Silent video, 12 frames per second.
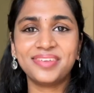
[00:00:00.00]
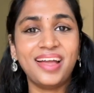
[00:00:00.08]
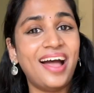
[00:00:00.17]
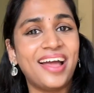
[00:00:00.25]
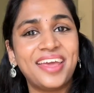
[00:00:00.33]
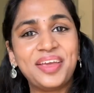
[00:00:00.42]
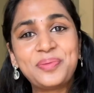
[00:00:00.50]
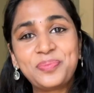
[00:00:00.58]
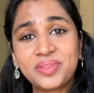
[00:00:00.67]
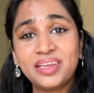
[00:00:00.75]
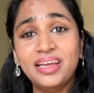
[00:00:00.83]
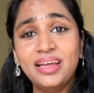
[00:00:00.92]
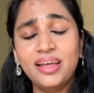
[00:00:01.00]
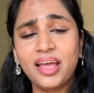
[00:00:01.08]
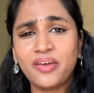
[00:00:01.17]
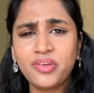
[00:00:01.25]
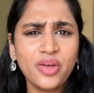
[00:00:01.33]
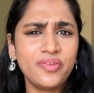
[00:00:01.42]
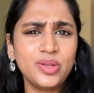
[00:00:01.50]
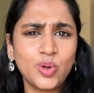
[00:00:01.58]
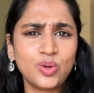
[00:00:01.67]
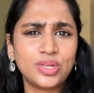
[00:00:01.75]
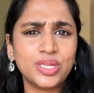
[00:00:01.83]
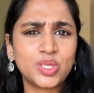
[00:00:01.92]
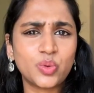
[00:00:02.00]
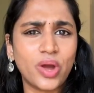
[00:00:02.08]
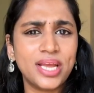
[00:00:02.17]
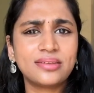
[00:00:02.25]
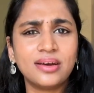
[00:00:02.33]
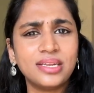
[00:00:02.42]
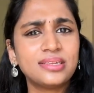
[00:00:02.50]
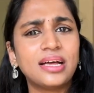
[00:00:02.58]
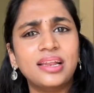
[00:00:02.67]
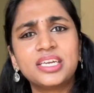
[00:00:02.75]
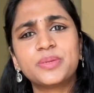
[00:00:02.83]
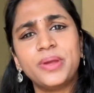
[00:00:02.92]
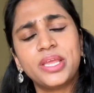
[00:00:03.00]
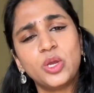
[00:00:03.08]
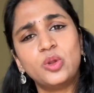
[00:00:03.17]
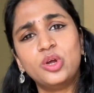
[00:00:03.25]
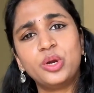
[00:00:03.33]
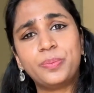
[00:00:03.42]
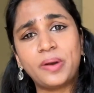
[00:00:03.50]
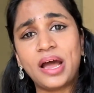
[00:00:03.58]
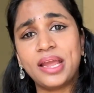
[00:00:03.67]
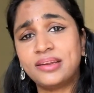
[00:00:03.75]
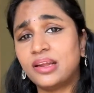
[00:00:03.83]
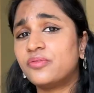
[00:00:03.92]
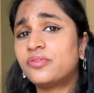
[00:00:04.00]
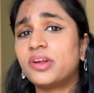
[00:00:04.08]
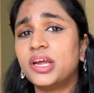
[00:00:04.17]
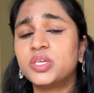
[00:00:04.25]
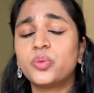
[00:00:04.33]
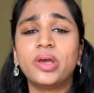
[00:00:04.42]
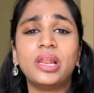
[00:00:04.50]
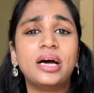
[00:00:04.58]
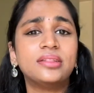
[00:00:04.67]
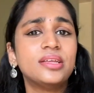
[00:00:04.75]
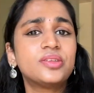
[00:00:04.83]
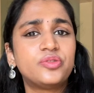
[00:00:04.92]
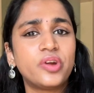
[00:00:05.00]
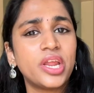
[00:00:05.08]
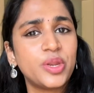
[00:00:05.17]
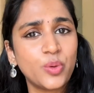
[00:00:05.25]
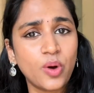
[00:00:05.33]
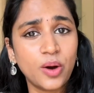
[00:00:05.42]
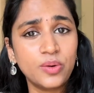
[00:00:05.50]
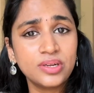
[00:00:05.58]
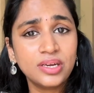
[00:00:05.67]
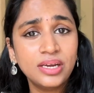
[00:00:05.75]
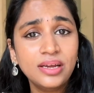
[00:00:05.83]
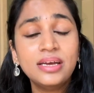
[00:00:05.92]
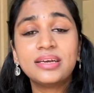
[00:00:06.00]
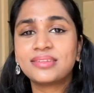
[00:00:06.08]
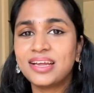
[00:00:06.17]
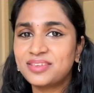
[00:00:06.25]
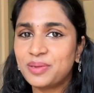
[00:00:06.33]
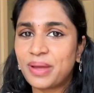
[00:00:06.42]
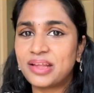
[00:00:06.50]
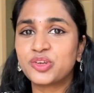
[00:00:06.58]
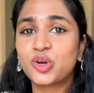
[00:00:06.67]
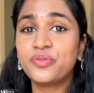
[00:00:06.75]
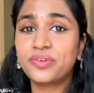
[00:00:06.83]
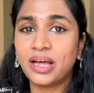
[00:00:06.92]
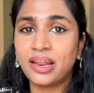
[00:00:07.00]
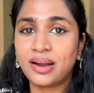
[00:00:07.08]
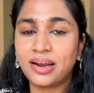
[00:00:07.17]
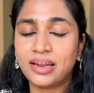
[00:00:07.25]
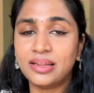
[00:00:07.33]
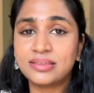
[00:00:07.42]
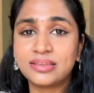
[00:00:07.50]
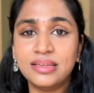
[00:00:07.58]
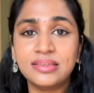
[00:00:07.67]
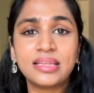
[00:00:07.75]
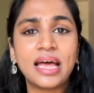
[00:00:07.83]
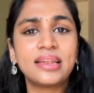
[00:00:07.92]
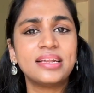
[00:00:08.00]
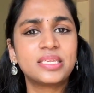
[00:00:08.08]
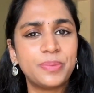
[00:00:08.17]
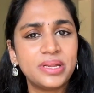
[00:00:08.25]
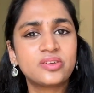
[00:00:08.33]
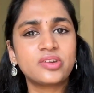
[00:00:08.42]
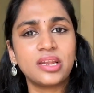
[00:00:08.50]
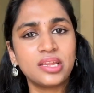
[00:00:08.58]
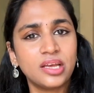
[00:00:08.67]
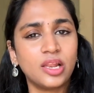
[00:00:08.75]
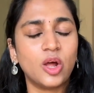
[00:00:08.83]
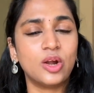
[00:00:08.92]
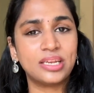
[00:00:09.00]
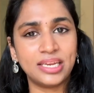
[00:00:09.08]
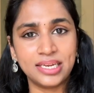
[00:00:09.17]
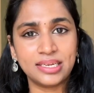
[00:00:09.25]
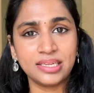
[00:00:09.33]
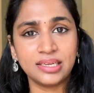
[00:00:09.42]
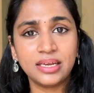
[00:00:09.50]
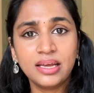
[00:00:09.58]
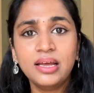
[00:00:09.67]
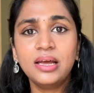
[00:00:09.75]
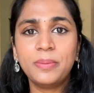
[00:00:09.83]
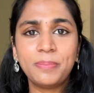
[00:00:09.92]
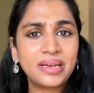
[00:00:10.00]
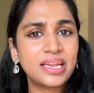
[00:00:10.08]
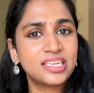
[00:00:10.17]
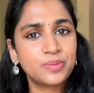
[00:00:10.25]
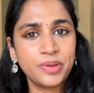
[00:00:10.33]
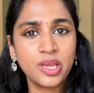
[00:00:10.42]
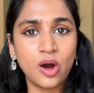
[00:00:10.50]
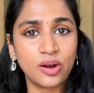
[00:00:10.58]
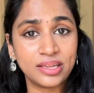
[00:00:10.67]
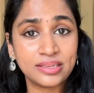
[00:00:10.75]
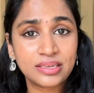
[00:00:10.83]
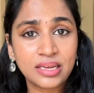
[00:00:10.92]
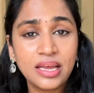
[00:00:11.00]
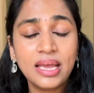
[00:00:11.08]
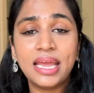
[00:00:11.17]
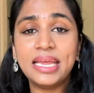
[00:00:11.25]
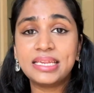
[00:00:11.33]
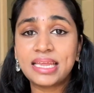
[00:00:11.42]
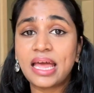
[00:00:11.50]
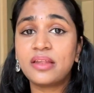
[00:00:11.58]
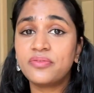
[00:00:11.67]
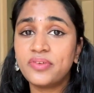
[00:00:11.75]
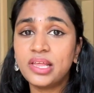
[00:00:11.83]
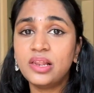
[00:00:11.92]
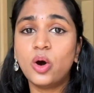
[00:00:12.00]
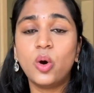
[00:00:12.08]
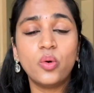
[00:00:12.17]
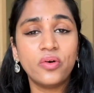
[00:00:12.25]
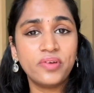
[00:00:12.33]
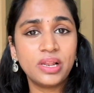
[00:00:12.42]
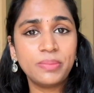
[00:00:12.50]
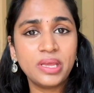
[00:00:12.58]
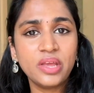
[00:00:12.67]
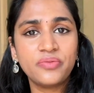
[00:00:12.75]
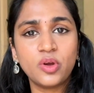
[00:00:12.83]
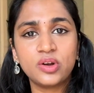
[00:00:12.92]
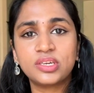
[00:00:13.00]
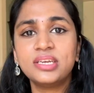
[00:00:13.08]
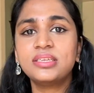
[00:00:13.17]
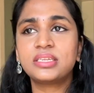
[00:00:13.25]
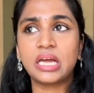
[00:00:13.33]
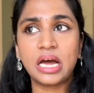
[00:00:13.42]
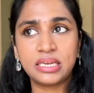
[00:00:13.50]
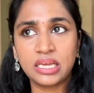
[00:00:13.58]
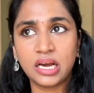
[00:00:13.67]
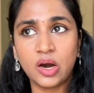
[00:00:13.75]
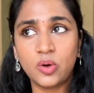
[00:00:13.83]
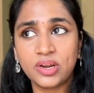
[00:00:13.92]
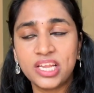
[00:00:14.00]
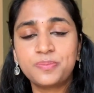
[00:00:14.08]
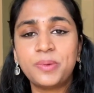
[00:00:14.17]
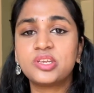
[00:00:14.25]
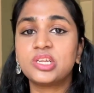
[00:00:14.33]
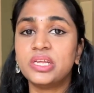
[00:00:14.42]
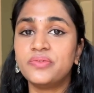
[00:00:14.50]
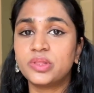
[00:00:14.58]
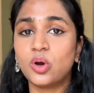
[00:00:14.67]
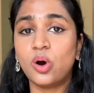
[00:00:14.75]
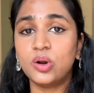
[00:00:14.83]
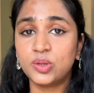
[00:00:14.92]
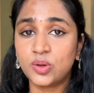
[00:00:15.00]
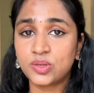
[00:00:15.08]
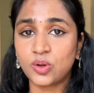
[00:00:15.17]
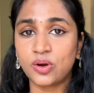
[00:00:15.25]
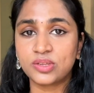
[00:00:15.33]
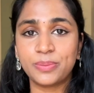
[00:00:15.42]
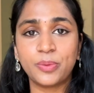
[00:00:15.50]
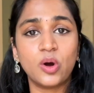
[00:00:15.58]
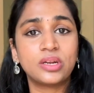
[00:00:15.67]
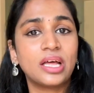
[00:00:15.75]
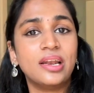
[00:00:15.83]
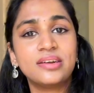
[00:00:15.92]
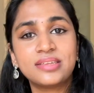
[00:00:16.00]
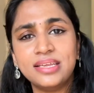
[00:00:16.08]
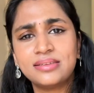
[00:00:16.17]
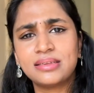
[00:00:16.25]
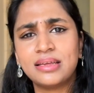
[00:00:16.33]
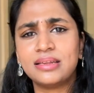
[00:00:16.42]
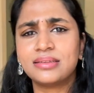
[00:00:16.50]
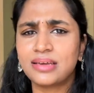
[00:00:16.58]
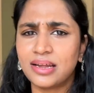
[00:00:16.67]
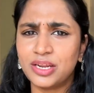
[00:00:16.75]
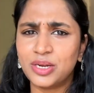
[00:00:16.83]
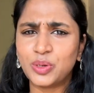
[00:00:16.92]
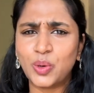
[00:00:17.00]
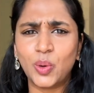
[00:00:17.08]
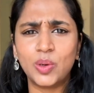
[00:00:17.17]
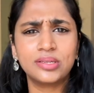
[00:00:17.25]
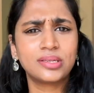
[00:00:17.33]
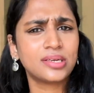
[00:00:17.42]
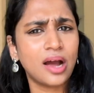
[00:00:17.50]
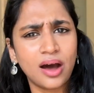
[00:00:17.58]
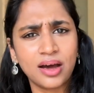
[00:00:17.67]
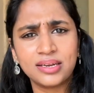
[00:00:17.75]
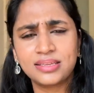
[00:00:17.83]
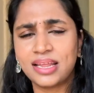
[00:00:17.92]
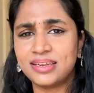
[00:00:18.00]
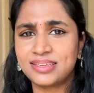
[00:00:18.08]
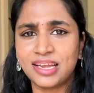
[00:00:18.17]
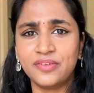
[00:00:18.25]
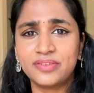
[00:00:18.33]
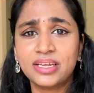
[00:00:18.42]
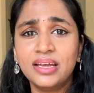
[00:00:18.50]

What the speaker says: Hi. Have you ever noticed why certain colors make you look bright and fresh while others drain you out? That's the magic of color analysis, and it's been trending a lot lately. But let's be honest, it can feel overwhelming if you're just starting out, especially with all those talks about color seasons, undertones, charts, and stuffs.